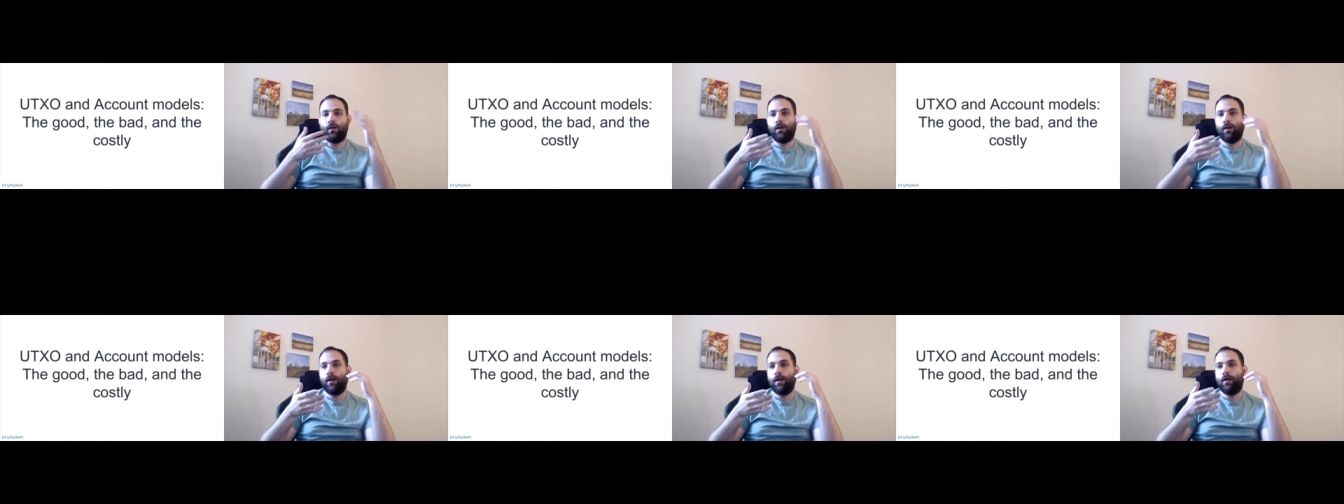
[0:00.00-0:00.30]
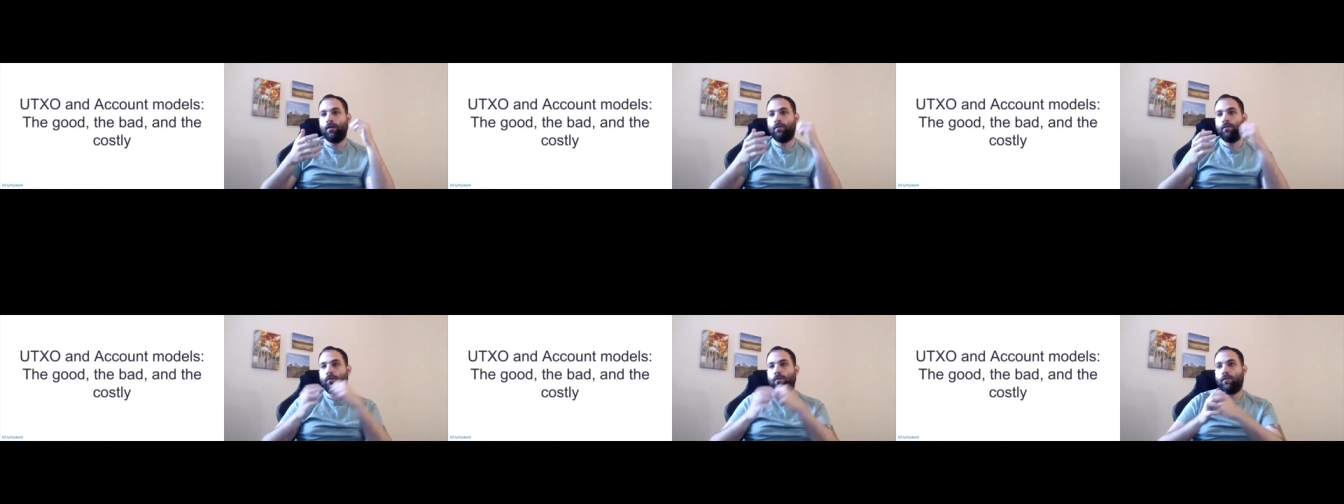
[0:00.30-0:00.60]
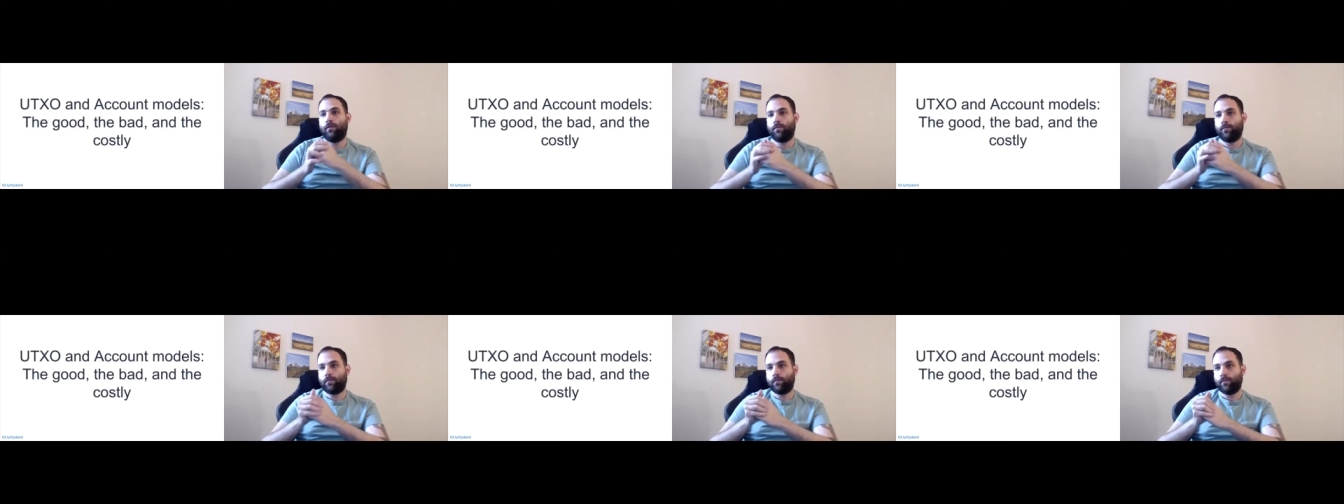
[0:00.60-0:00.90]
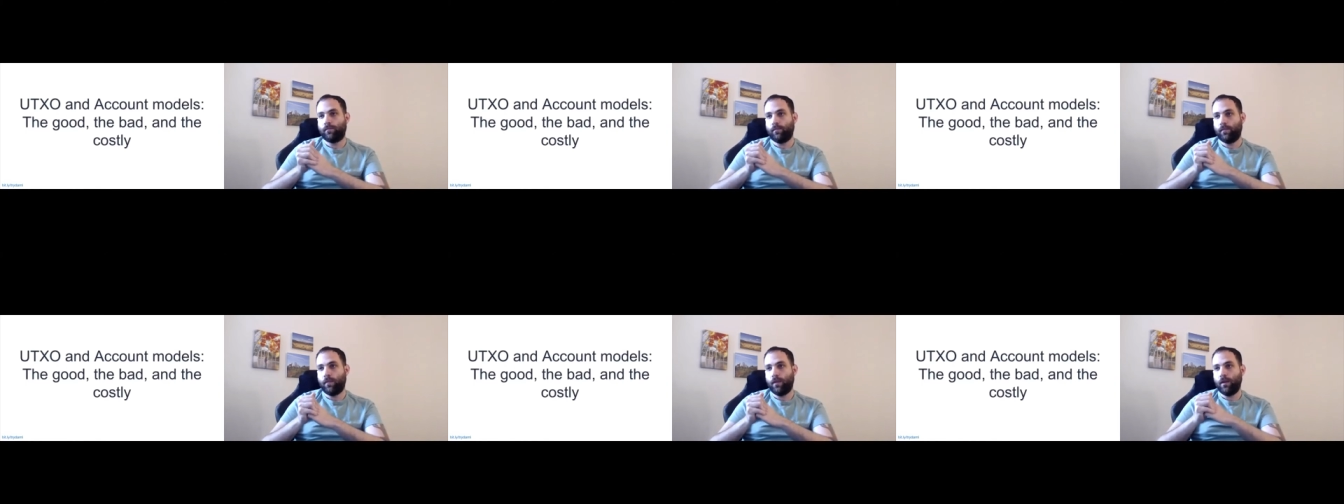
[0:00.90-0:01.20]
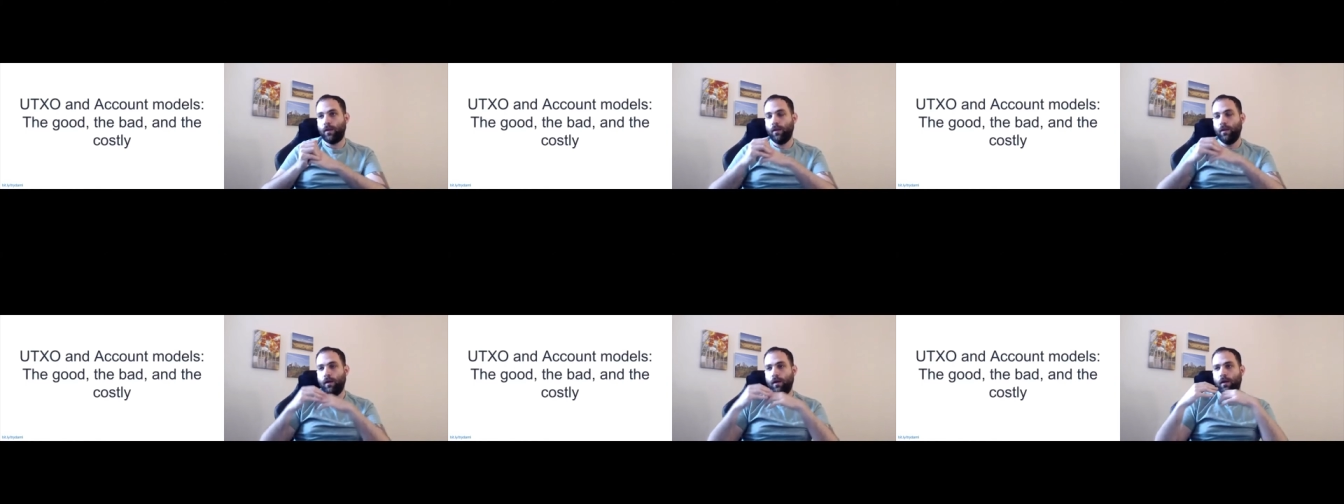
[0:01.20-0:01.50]
accounts?
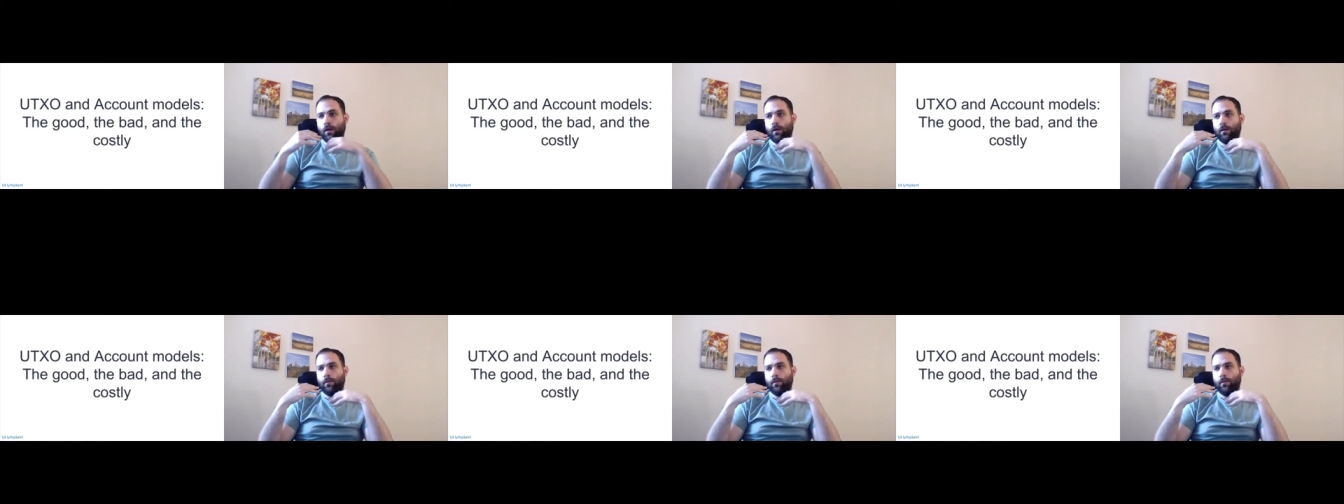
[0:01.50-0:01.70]
Uh,